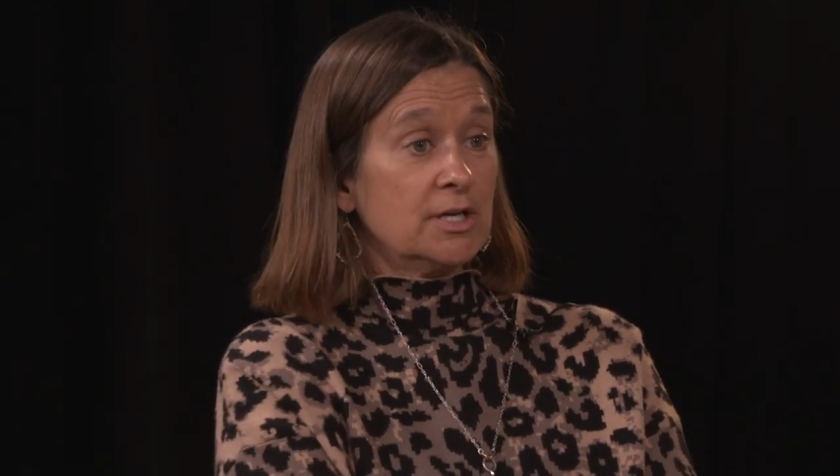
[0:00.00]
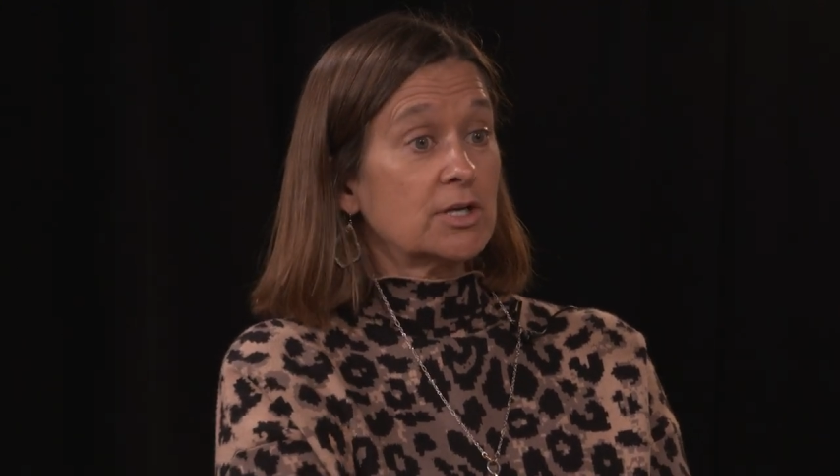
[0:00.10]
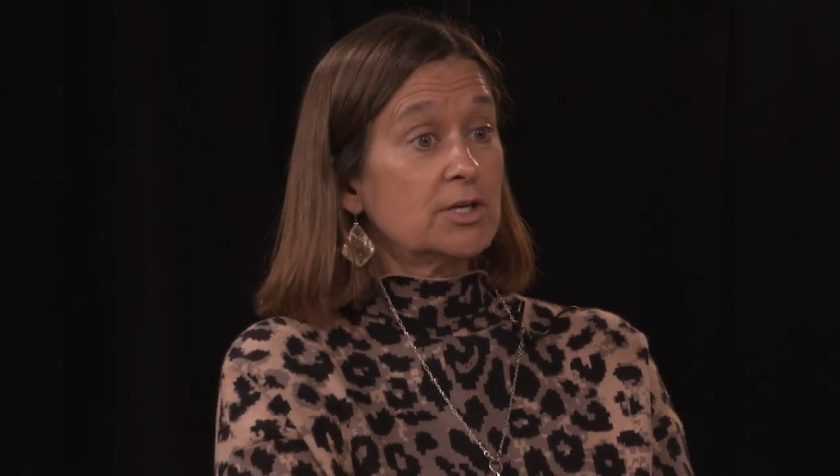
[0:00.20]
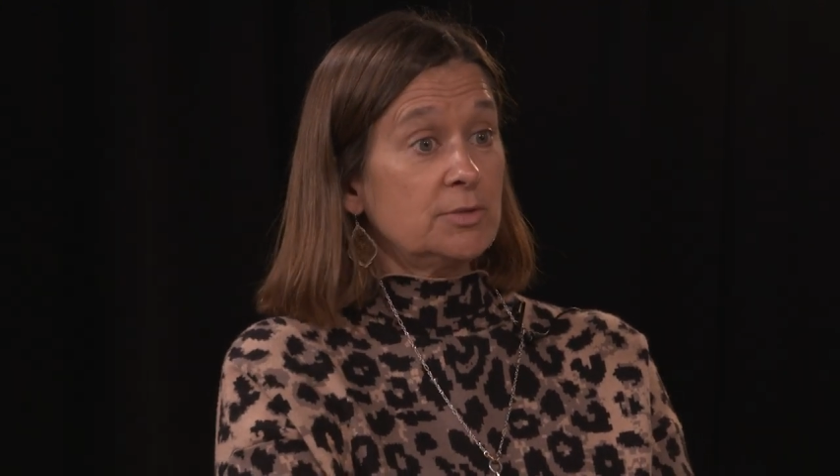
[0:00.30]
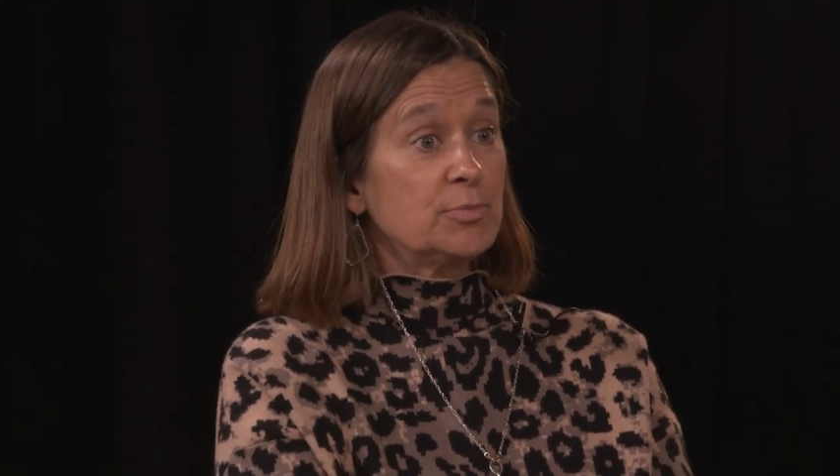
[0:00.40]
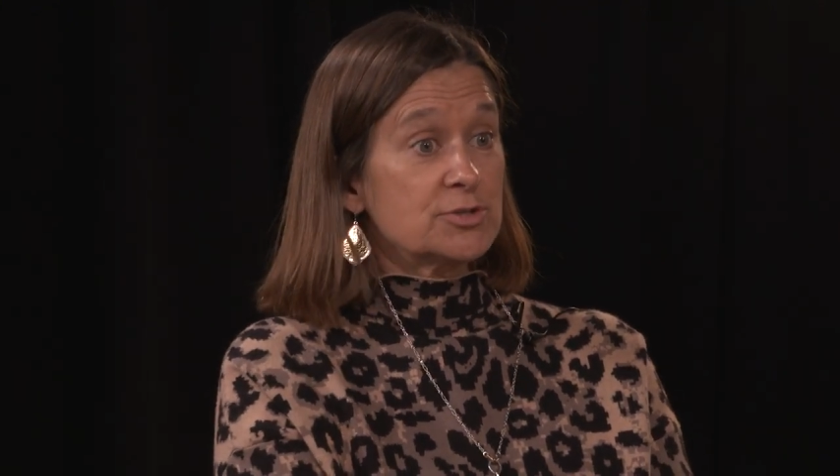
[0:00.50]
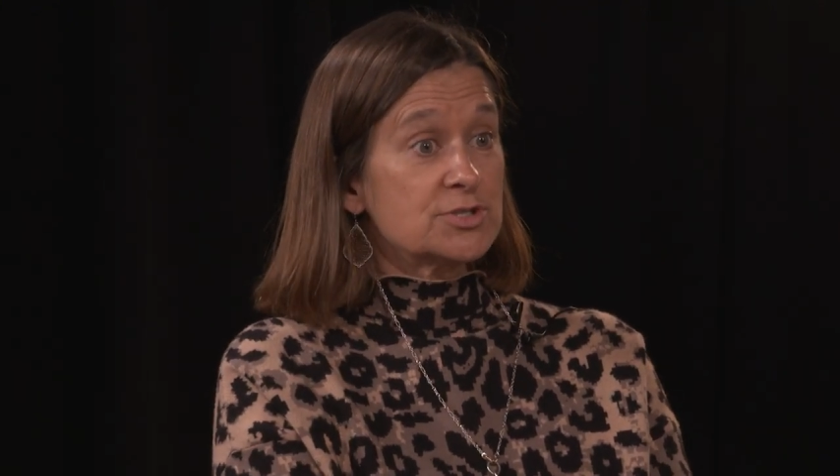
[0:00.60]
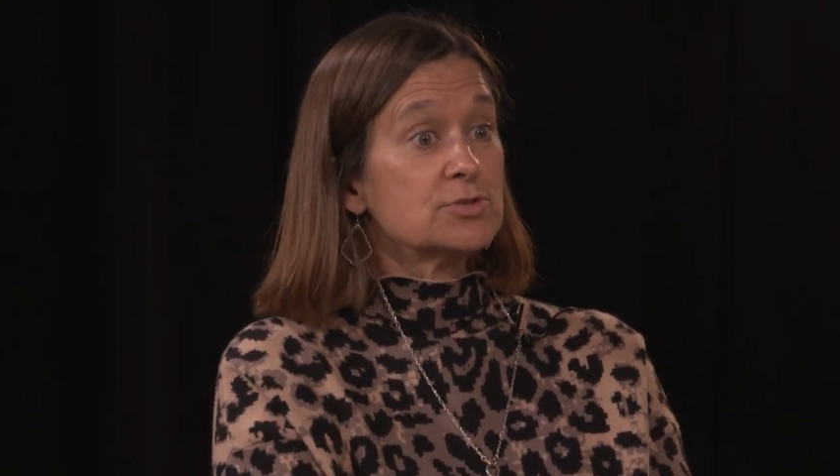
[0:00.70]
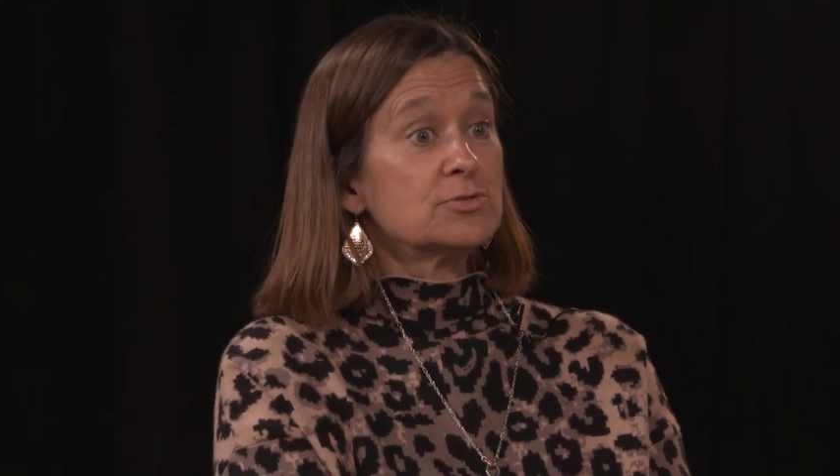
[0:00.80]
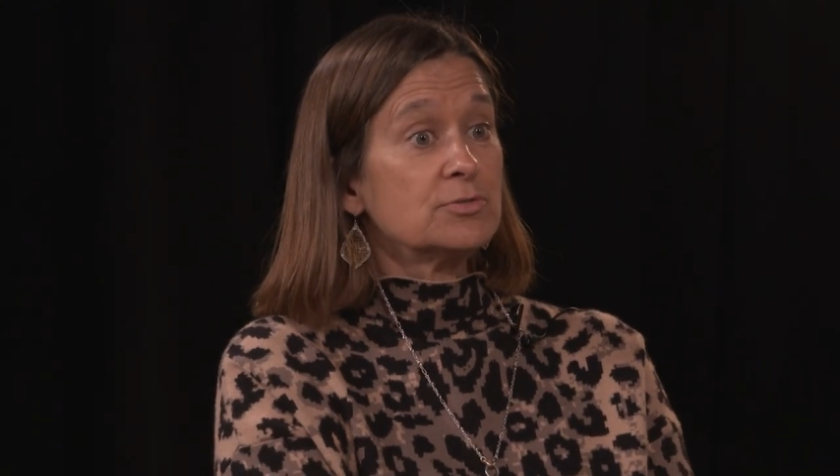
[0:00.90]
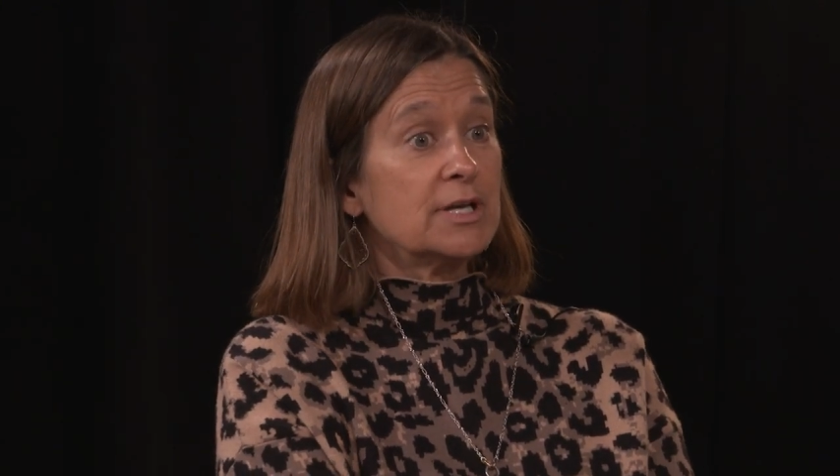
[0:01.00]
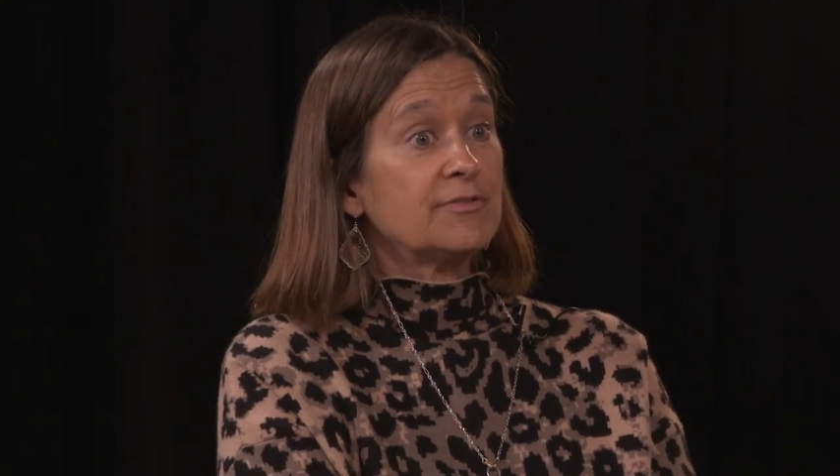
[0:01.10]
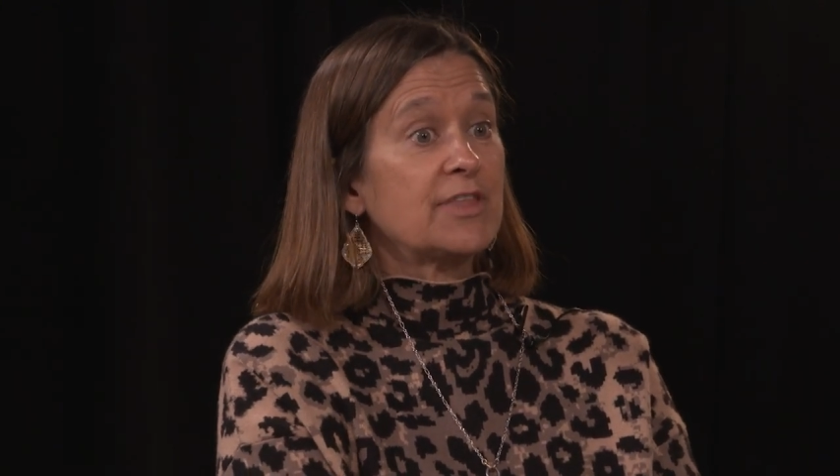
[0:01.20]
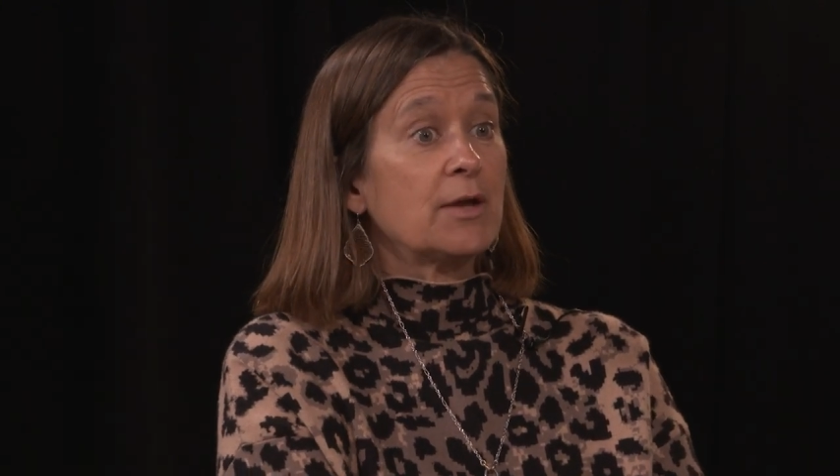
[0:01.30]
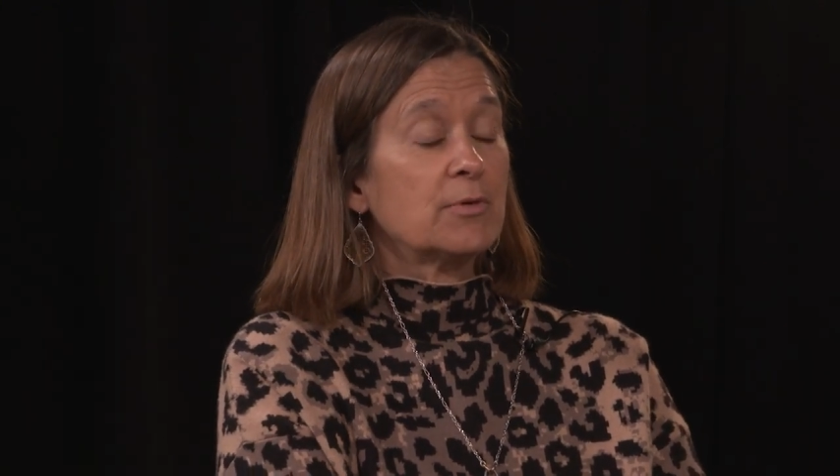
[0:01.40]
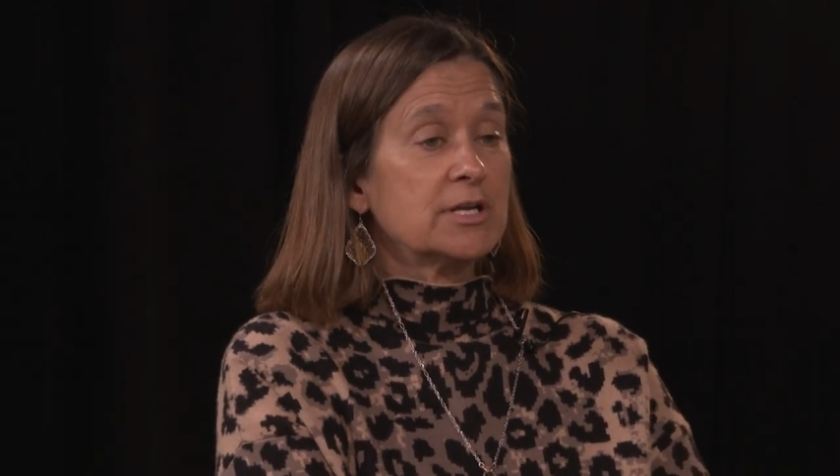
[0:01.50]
could pursue if they were